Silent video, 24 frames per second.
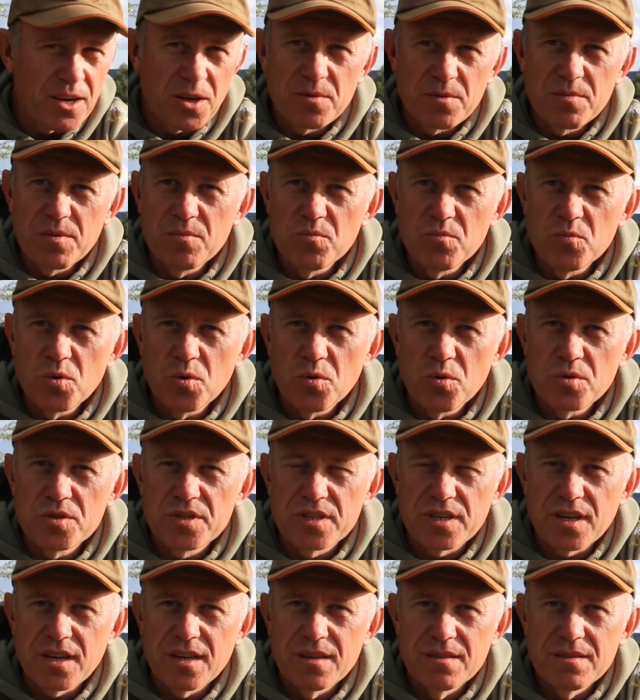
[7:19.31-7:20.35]
open
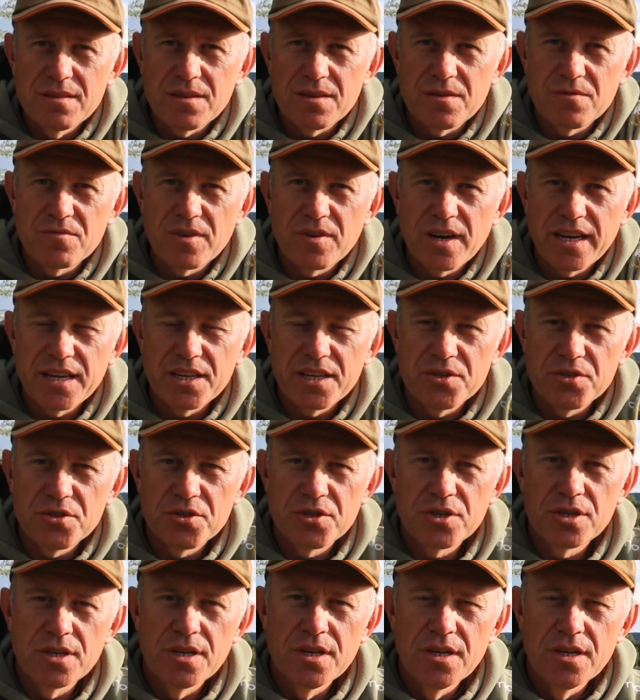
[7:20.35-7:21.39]
water at range.